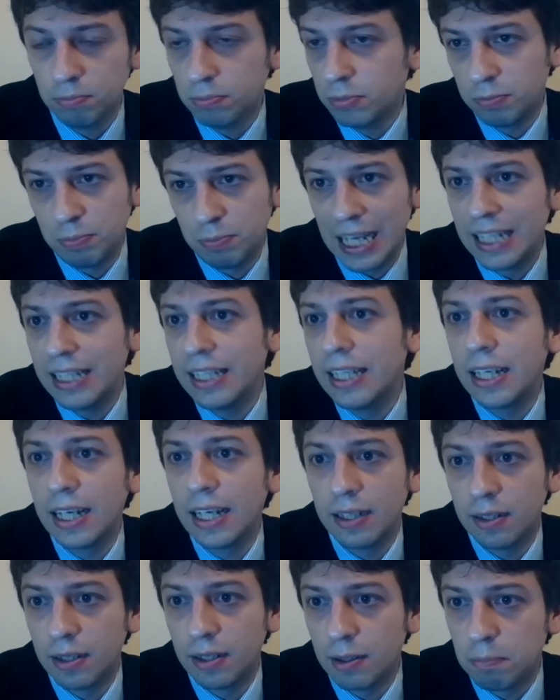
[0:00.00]
spending
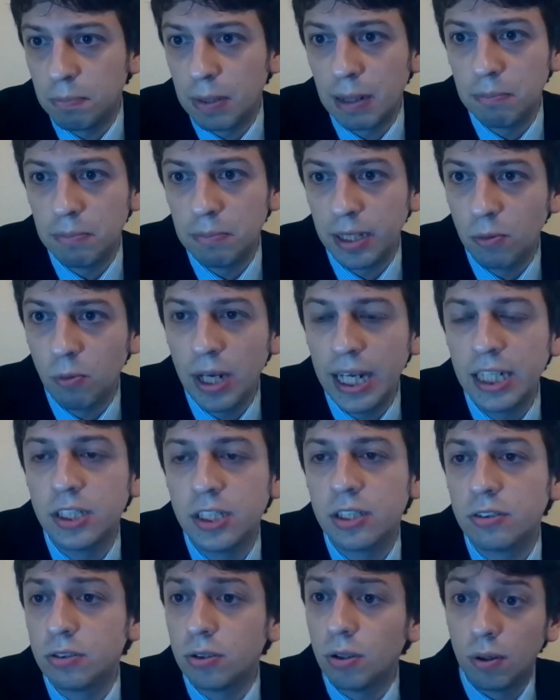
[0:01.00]
and the public wages.